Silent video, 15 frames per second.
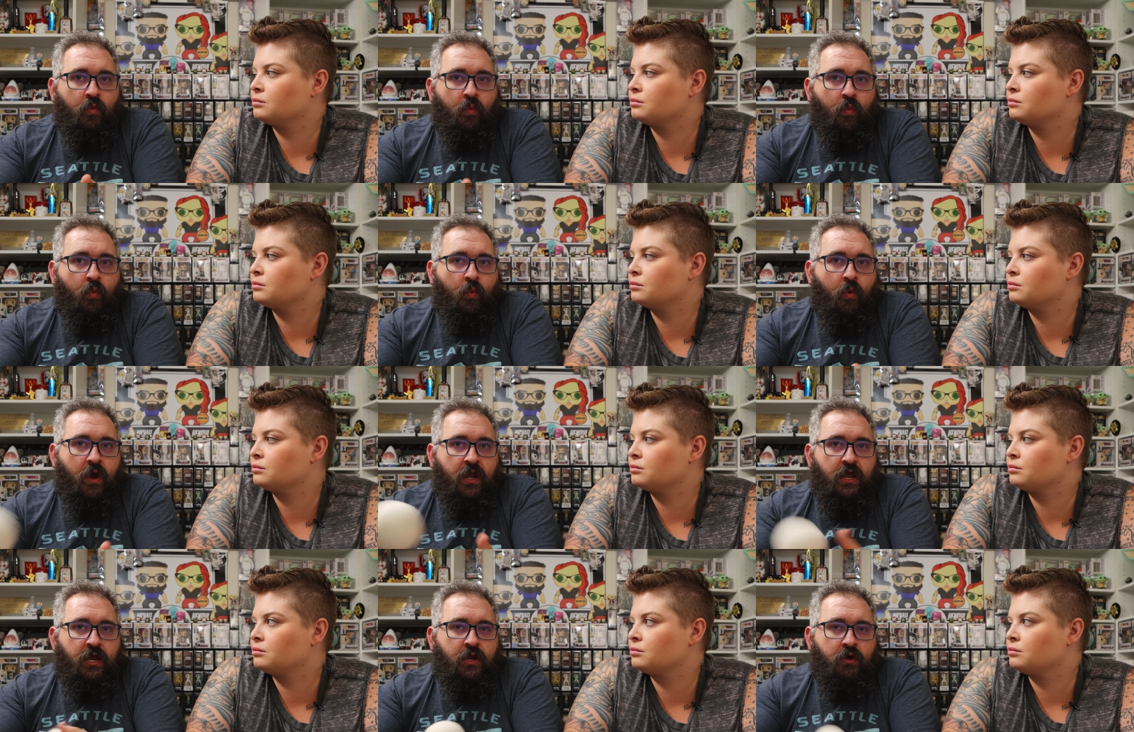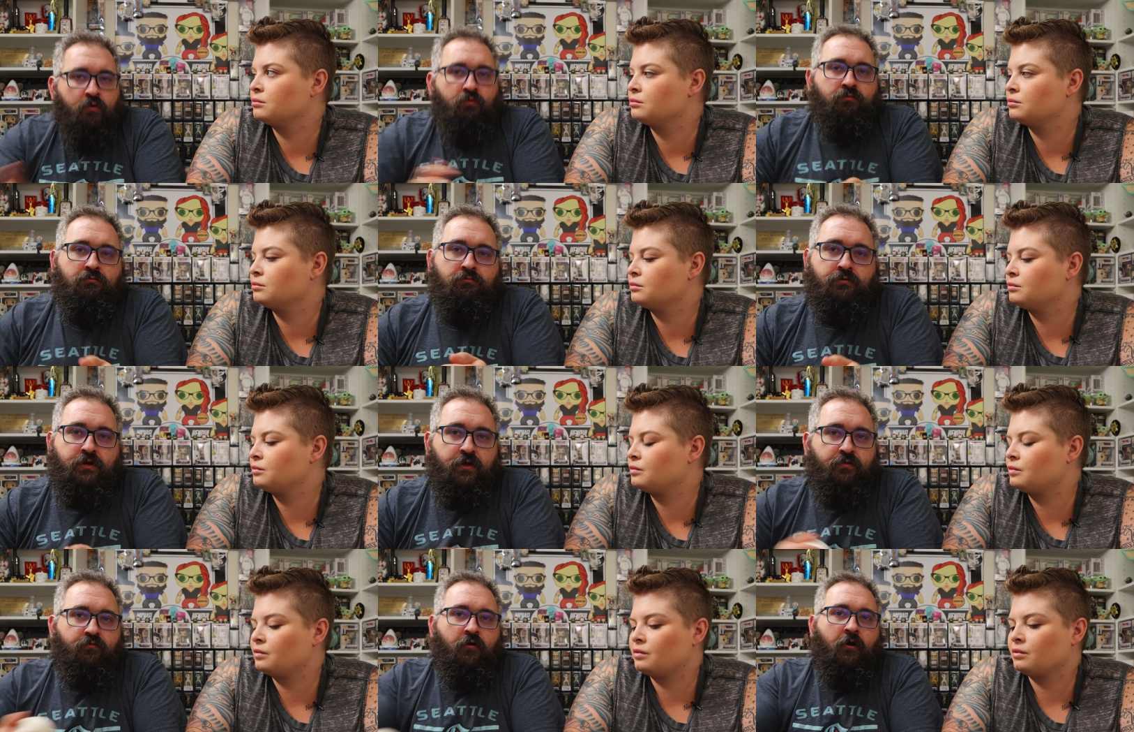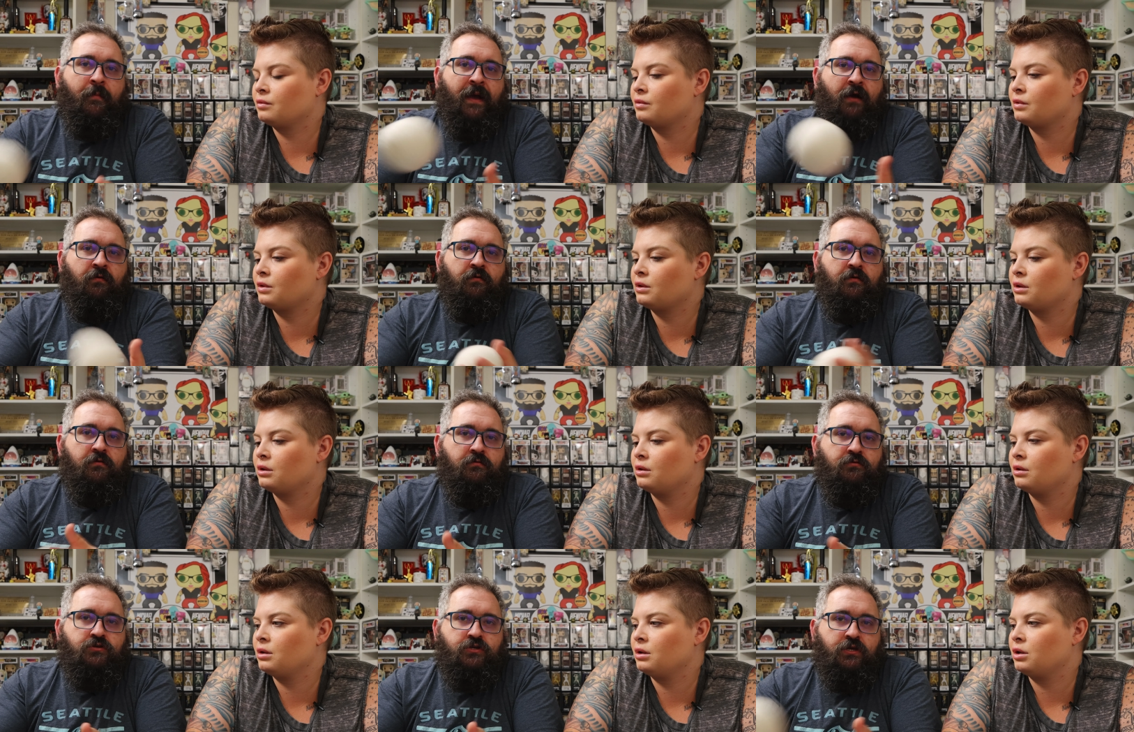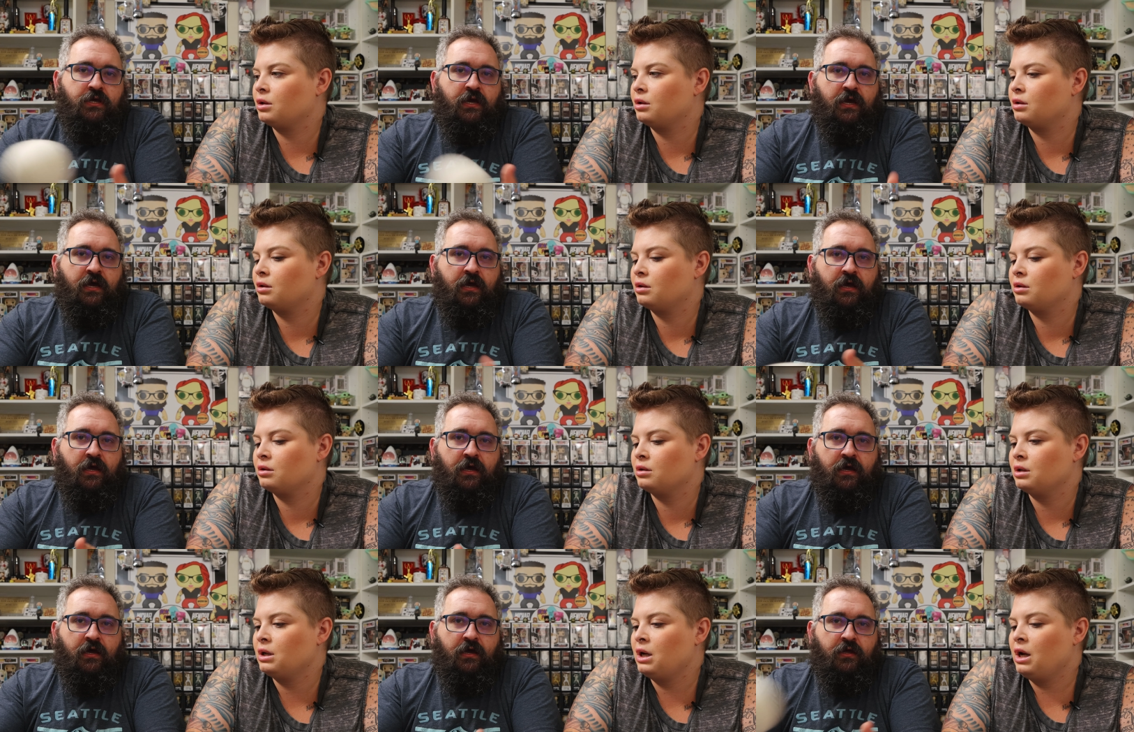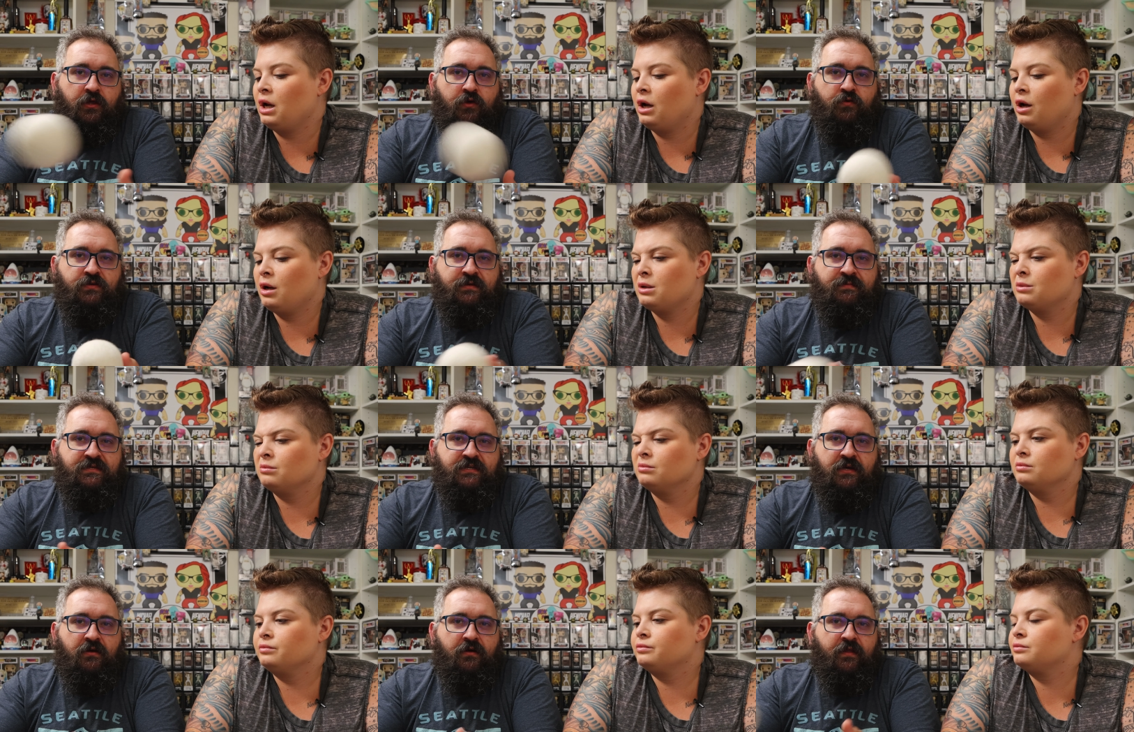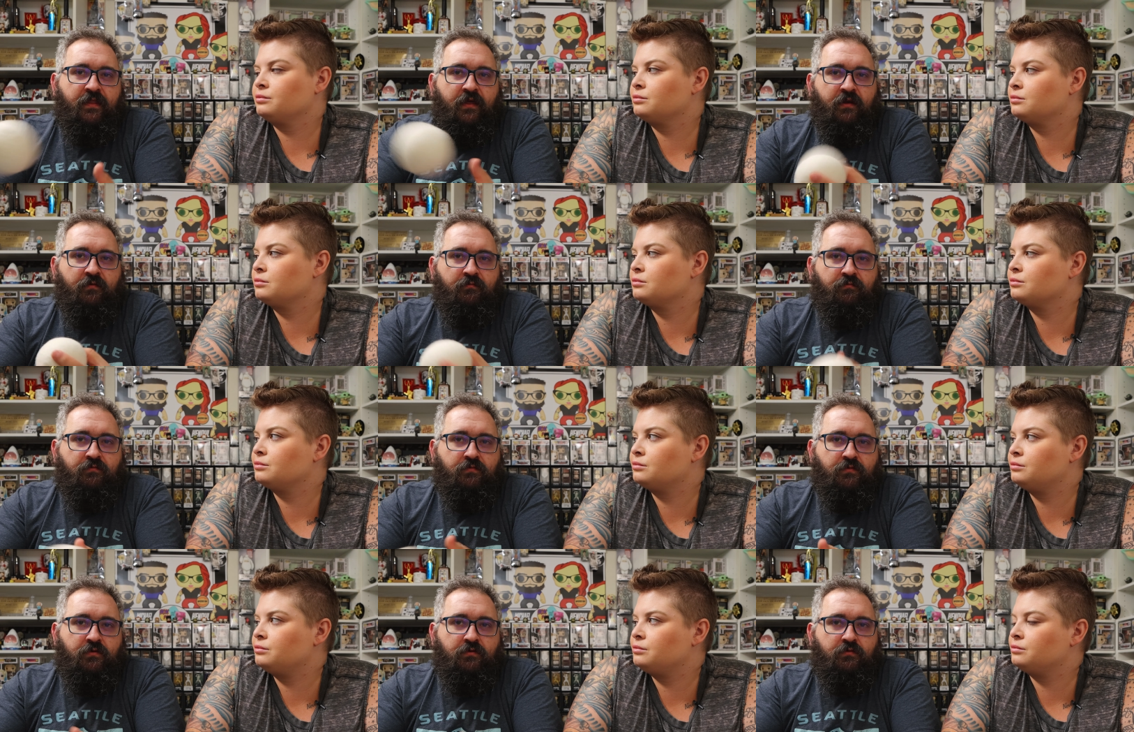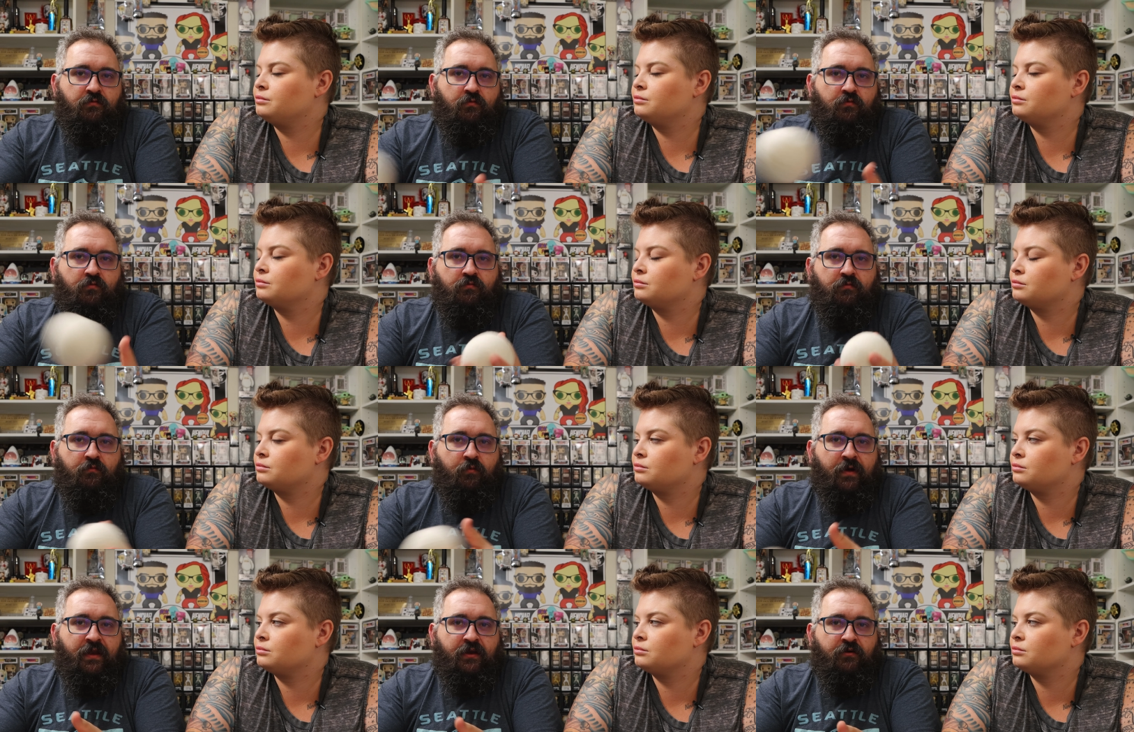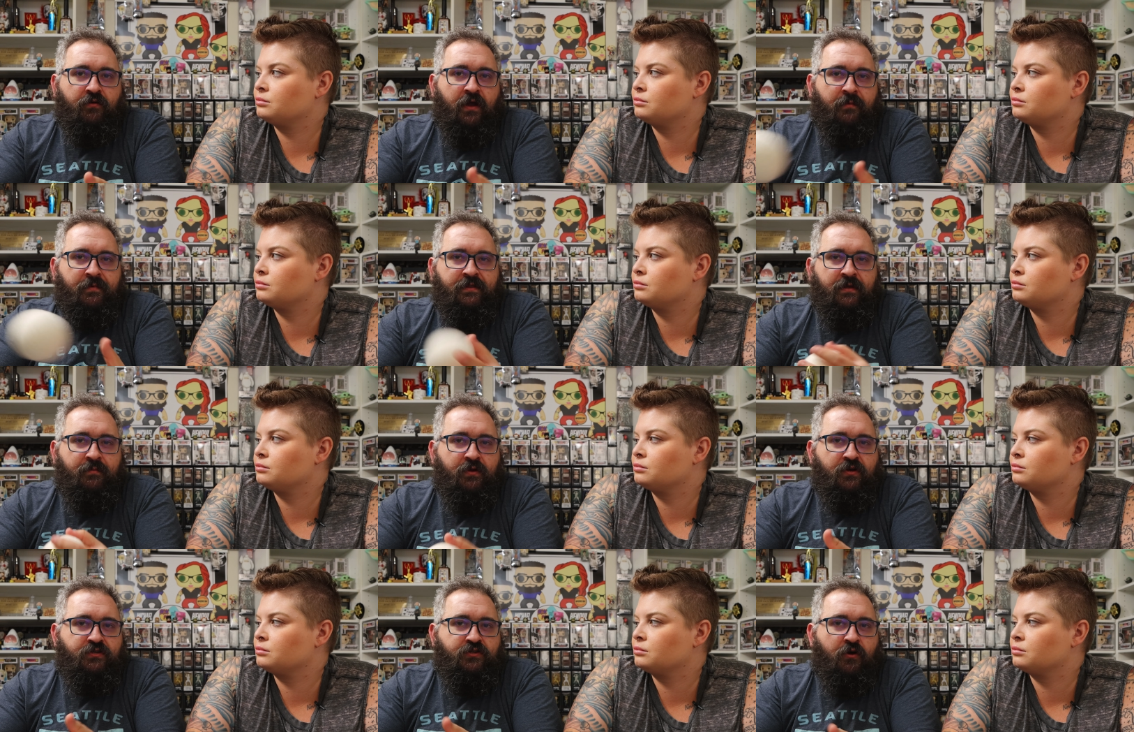Speaker 1: what do you do? Do you throw them out? Do you uh, use them still? And then when you're done with them, you